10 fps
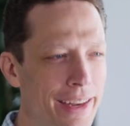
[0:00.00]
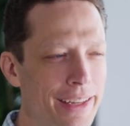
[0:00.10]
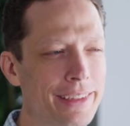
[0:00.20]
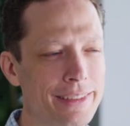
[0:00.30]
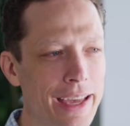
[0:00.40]
And
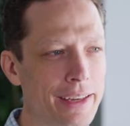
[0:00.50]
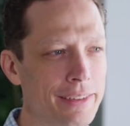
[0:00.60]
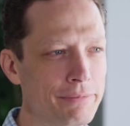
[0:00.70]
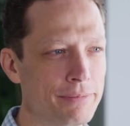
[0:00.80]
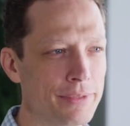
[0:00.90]
then he
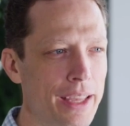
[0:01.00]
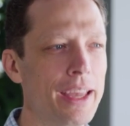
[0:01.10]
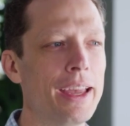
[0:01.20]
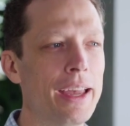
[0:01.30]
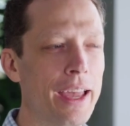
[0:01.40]
said,
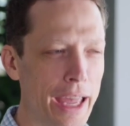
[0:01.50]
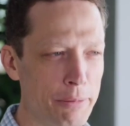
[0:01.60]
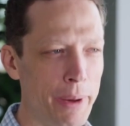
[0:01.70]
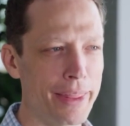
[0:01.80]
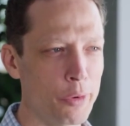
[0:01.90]

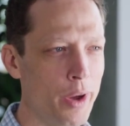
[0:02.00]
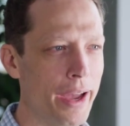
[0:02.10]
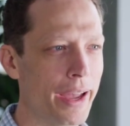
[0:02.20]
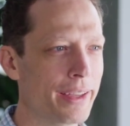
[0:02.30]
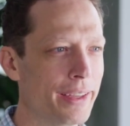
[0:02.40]
"And by the
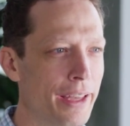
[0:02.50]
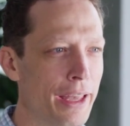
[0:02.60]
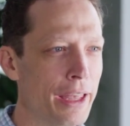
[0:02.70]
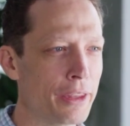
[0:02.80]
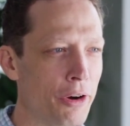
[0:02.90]
way,
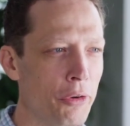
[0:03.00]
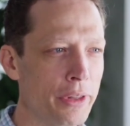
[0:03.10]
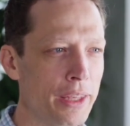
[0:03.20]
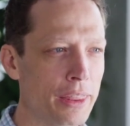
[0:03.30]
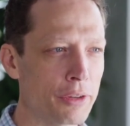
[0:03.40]
there are
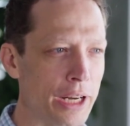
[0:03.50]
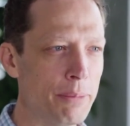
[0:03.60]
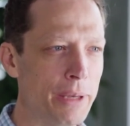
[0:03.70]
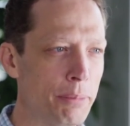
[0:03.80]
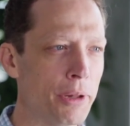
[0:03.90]
only
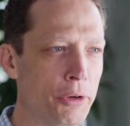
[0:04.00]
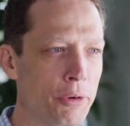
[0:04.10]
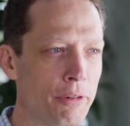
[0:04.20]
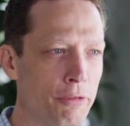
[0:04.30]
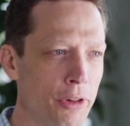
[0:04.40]
3 people
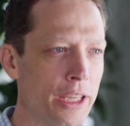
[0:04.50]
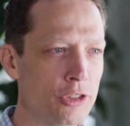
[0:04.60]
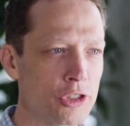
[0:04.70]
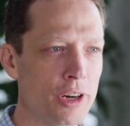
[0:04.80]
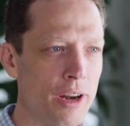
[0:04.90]
who are
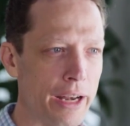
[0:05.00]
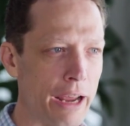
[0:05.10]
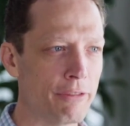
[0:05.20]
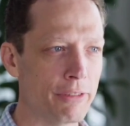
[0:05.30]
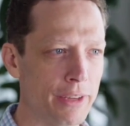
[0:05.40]
fully insured
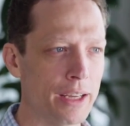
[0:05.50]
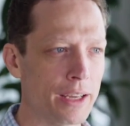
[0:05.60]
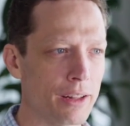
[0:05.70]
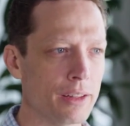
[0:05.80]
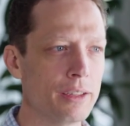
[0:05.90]
on every
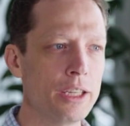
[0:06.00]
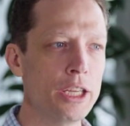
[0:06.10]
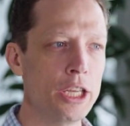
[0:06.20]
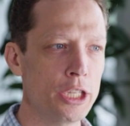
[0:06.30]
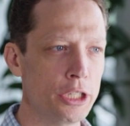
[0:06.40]
vehicle.
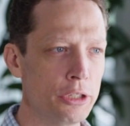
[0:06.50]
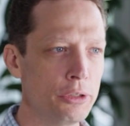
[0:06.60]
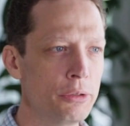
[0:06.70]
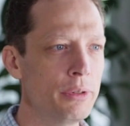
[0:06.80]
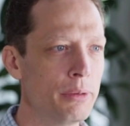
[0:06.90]

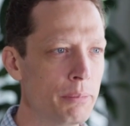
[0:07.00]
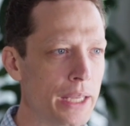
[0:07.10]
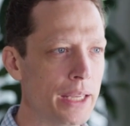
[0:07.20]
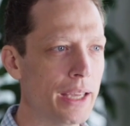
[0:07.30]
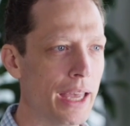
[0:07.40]
You,
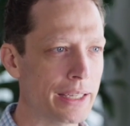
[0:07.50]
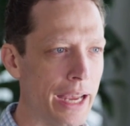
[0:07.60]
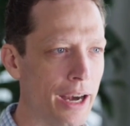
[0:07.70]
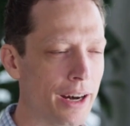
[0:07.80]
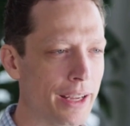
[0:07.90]
me,
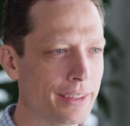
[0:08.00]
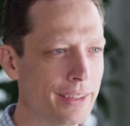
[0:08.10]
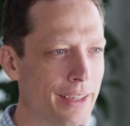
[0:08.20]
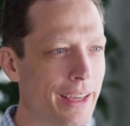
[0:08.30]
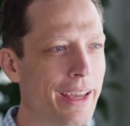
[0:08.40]
and
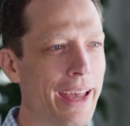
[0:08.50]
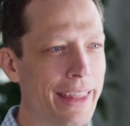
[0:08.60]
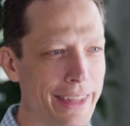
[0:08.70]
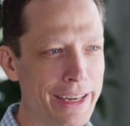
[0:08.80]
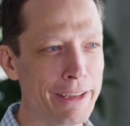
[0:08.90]
Gary."
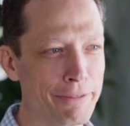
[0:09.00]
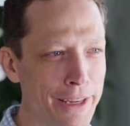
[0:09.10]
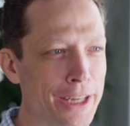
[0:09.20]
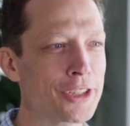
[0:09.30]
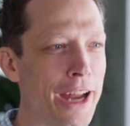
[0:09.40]
And then he
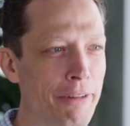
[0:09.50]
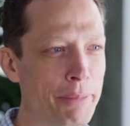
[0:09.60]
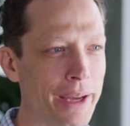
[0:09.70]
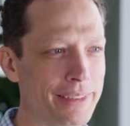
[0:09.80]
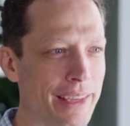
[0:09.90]
finished
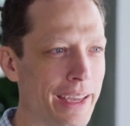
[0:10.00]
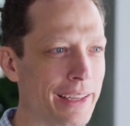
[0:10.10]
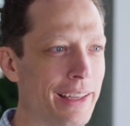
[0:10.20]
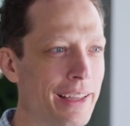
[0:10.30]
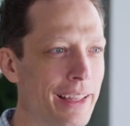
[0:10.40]
off by
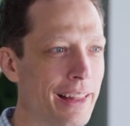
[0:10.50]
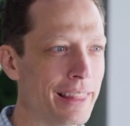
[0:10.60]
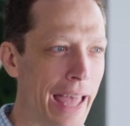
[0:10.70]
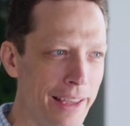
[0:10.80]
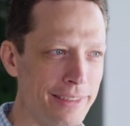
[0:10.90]
saying,
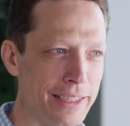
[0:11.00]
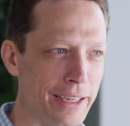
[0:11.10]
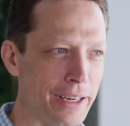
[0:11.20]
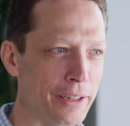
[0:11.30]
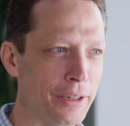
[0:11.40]

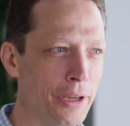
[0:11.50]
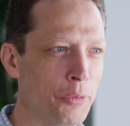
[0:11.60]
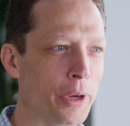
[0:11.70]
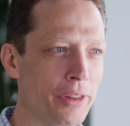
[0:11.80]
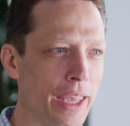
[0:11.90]
"Last year,
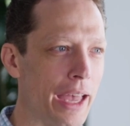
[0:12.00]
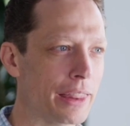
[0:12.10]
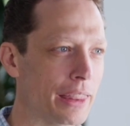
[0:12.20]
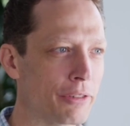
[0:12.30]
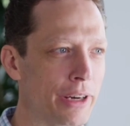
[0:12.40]
we only
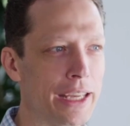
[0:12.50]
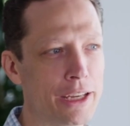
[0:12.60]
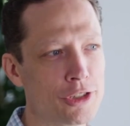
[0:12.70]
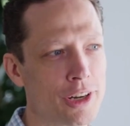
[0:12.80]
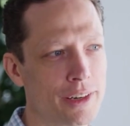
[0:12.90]
had
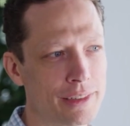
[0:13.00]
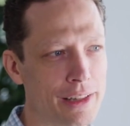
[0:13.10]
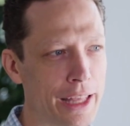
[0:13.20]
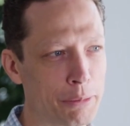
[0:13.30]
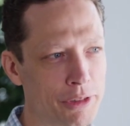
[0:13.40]
3
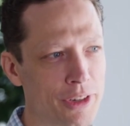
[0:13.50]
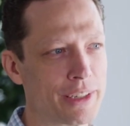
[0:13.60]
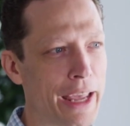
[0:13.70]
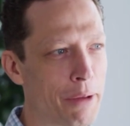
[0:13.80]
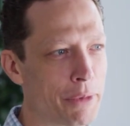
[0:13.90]
insurance claims
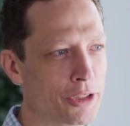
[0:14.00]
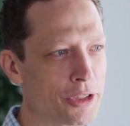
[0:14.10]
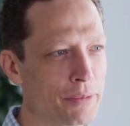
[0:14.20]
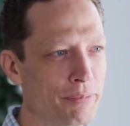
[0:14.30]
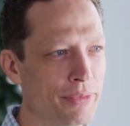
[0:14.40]
for
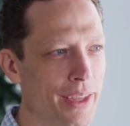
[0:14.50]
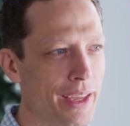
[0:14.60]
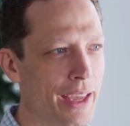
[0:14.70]
damage,